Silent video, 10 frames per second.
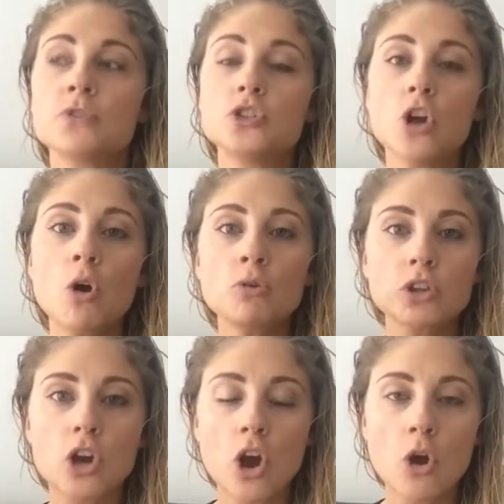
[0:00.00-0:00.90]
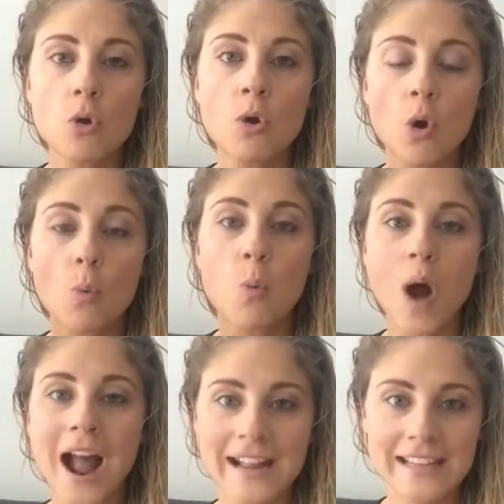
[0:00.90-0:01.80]
Don't go
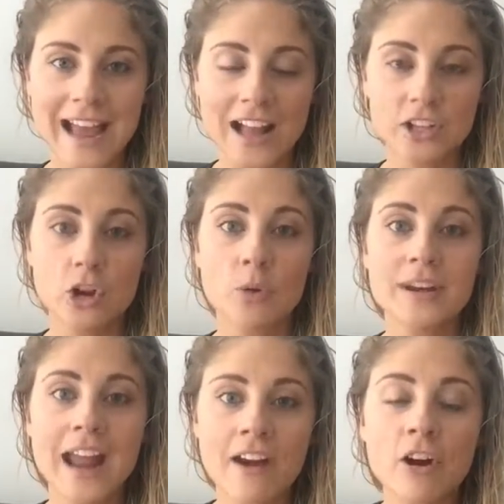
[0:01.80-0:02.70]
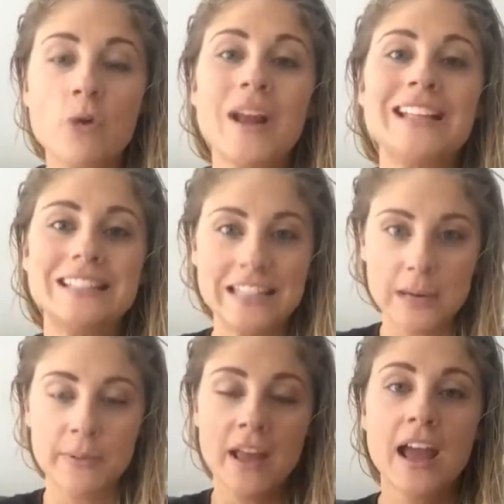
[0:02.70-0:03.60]
wide yet. Go narrow and
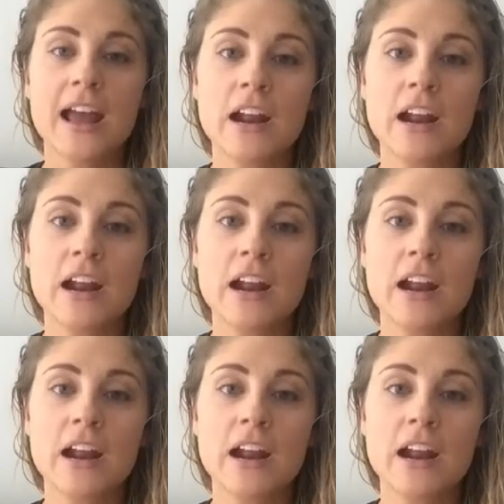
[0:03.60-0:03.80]
deep.